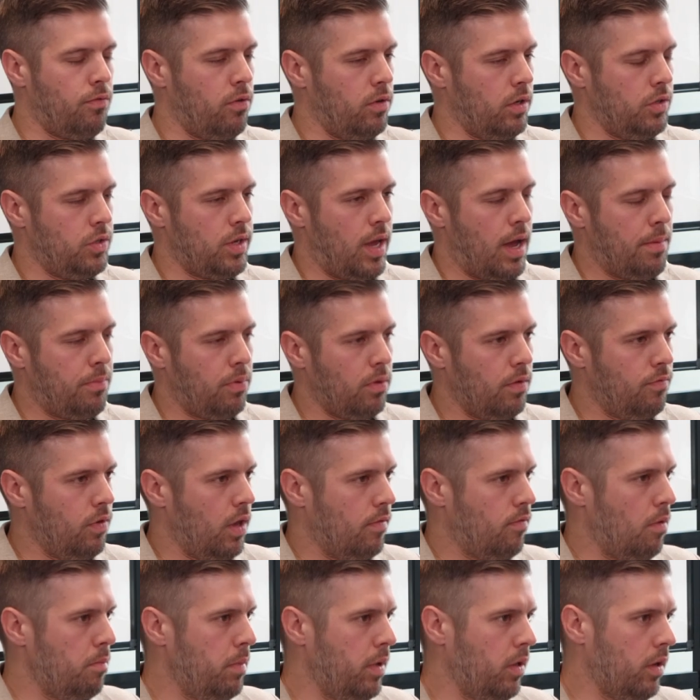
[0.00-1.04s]
for example, if
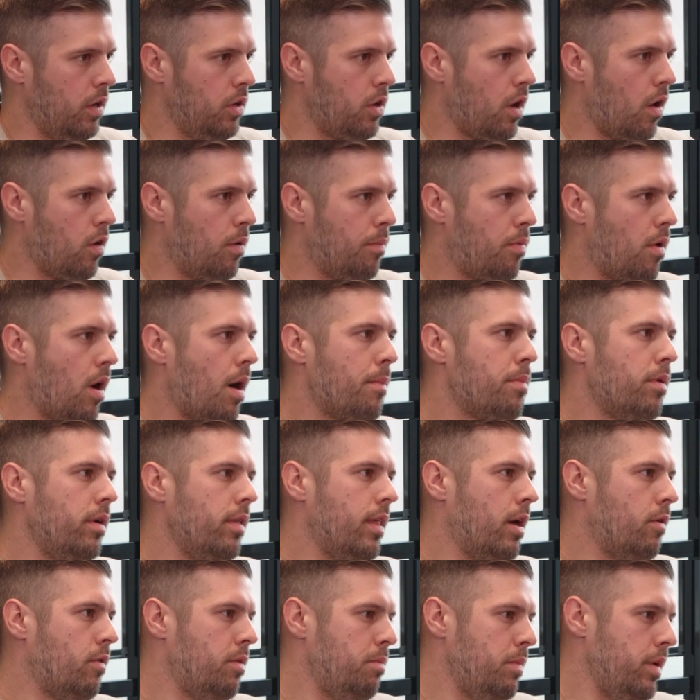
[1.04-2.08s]
you have $1 million property,
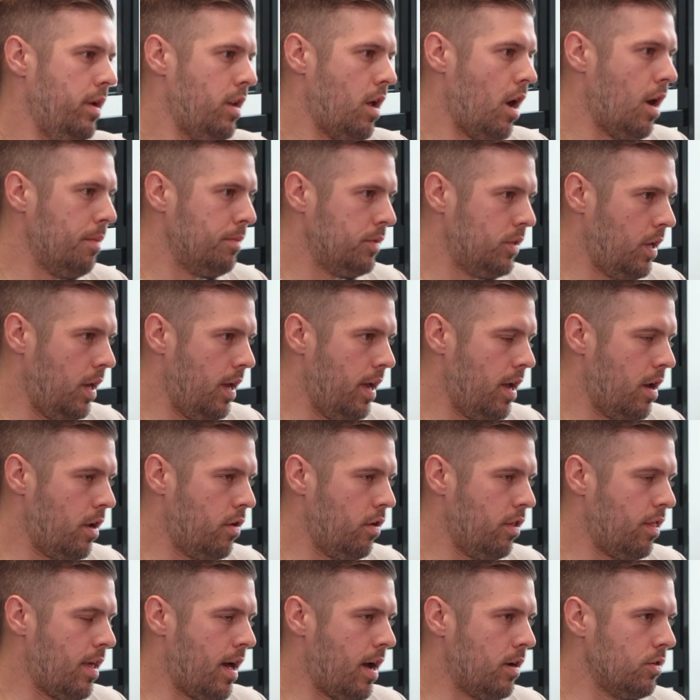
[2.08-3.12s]
that would mean up to
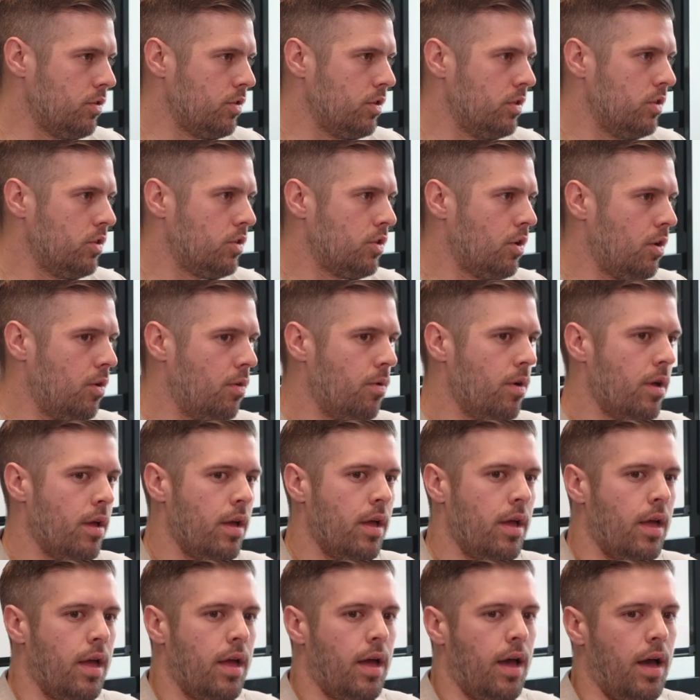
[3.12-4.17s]
$800,000. So,
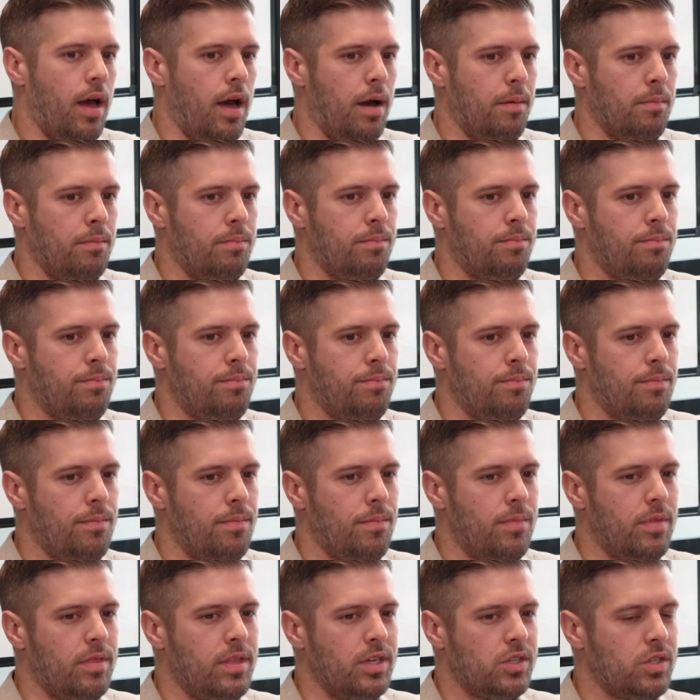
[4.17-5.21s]

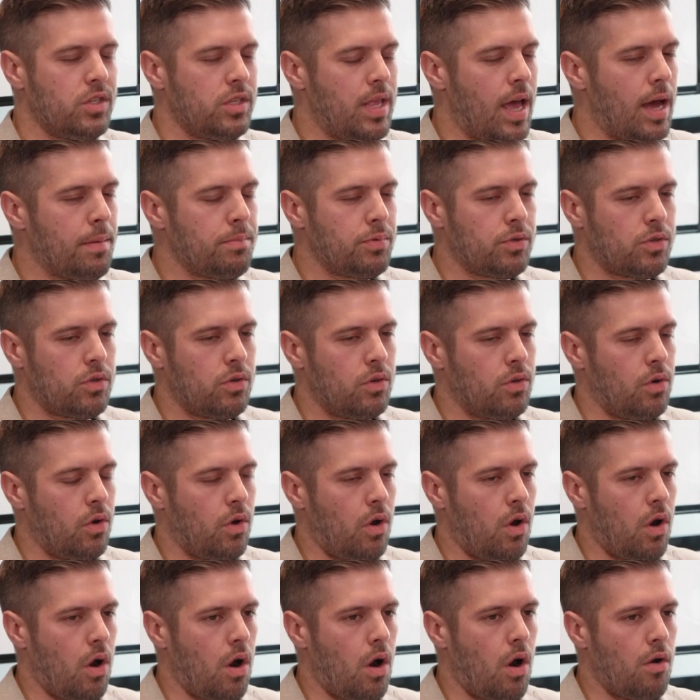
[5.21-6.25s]
the steps
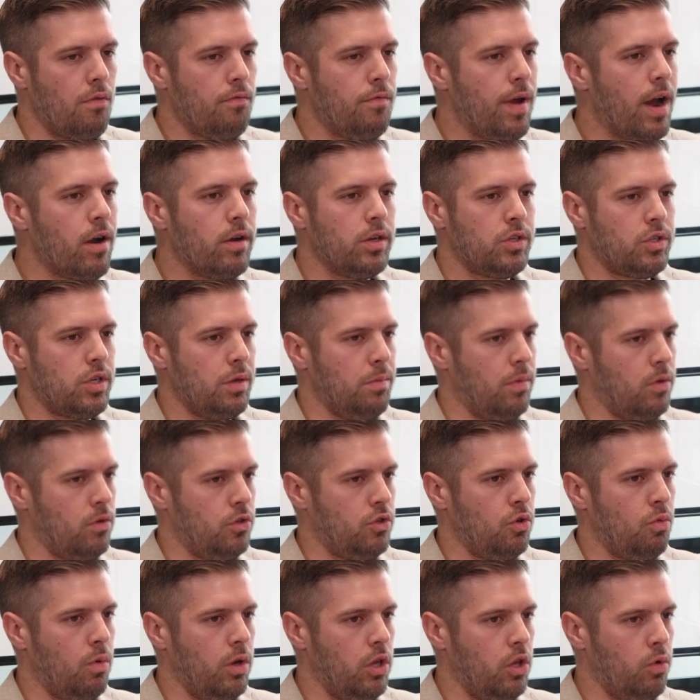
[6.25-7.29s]
are very similar
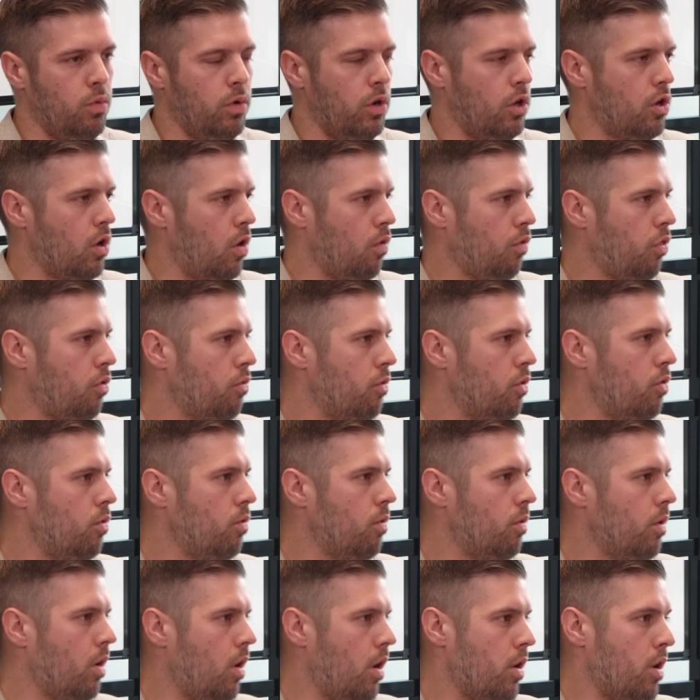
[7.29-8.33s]
to what you would go
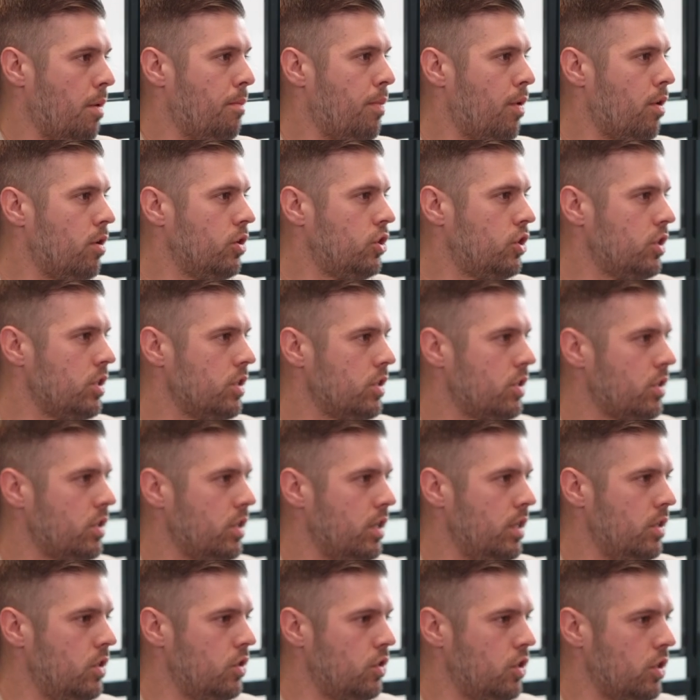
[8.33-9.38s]
through on a purchase.
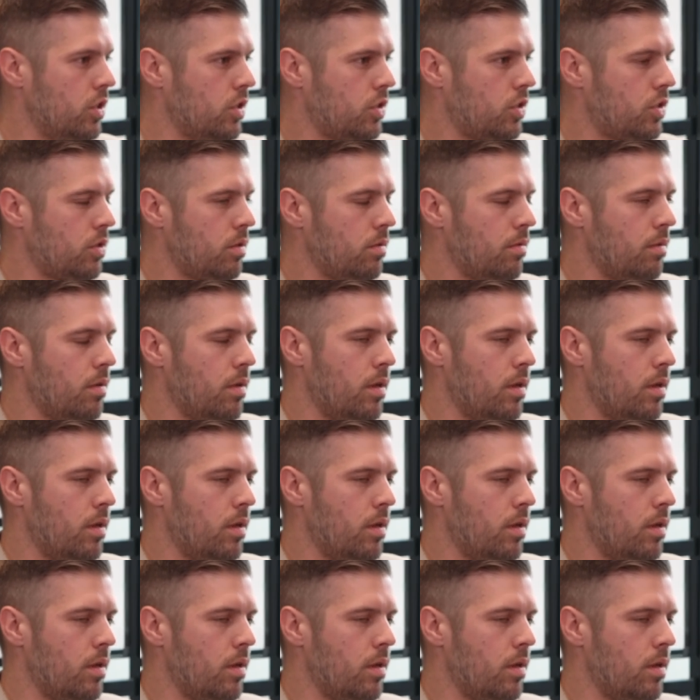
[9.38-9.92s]
It's just